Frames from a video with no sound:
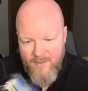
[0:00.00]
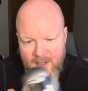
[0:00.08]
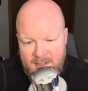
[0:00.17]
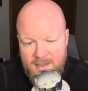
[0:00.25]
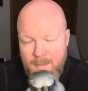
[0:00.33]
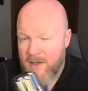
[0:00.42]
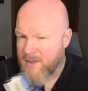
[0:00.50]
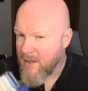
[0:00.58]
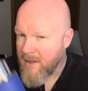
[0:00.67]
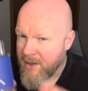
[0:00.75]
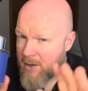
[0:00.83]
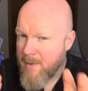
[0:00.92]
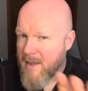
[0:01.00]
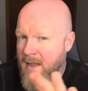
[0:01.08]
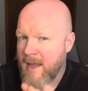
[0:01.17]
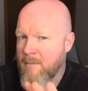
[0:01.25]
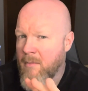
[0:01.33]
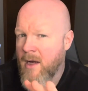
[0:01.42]
it smells a little bit
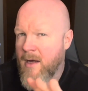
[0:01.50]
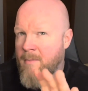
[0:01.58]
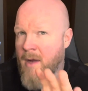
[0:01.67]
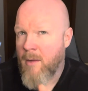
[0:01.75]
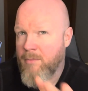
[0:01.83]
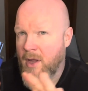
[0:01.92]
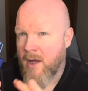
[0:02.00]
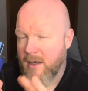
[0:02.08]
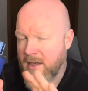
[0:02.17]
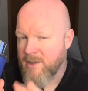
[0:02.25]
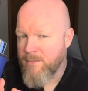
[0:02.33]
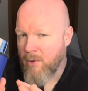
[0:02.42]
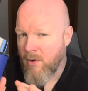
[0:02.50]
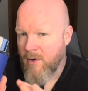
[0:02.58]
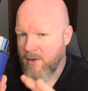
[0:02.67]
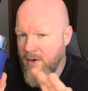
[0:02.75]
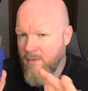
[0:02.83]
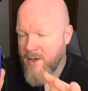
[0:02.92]
like Mont Blanc
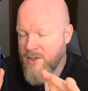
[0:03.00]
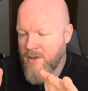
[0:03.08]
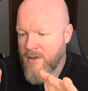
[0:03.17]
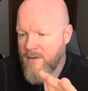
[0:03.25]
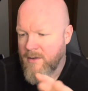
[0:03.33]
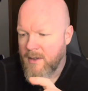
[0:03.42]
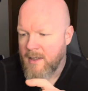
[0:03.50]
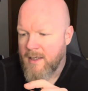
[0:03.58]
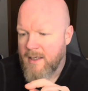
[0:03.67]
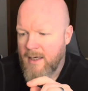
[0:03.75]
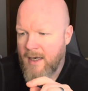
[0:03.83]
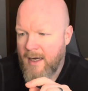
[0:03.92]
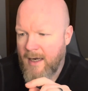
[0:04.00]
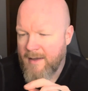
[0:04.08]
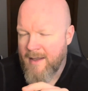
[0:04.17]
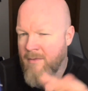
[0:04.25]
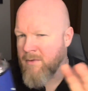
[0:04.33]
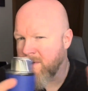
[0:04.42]
Explorer, the original.
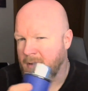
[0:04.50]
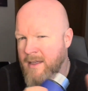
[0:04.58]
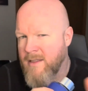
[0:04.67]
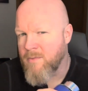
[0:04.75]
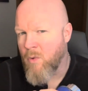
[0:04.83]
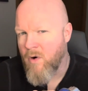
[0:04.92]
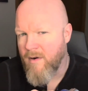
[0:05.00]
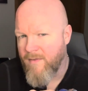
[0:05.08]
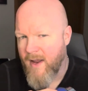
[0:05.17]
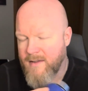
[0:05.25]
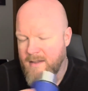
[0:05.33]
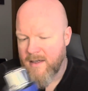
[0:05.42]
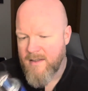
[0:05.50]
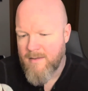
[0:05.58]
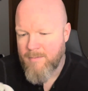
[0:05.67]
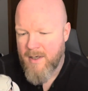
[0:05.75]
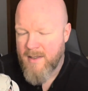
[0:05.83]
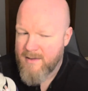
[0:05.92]
That one leans more Aventus,
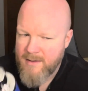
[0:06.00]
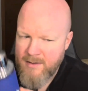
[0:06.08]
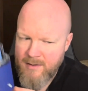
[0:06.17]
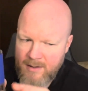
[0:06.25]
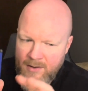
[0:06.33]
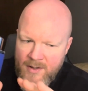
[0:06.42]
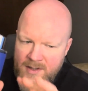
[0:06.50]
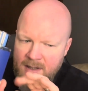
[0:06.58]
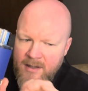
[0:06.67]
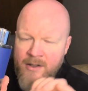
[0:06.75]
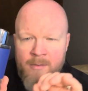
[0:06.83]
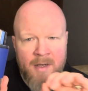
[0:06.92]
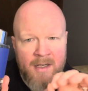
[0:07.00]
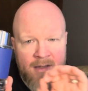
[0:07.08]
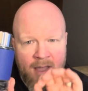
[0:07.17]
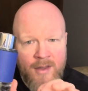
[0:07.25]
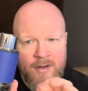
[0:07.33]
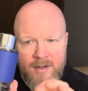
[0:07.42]
but there is a little bit of
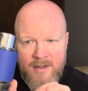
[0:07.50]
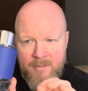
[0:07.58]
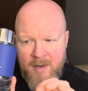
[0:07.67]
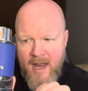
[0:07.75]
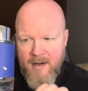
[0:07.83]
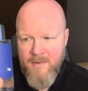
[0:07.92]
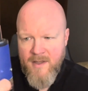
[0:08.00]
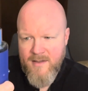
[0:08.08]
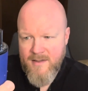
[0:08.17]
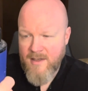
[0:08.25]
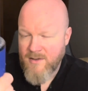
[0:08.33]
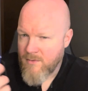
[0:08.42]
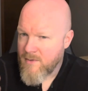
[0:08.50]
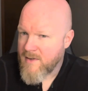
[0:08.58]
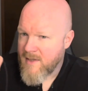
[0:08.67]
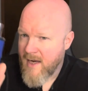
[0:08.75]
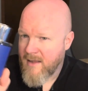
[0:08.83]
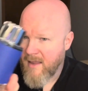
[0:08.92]
leather at the bottom of this. I do
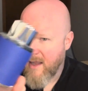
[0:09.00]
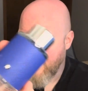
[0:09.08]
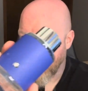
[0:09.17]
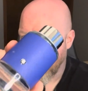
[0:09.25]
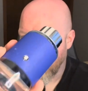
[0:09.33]
detect that.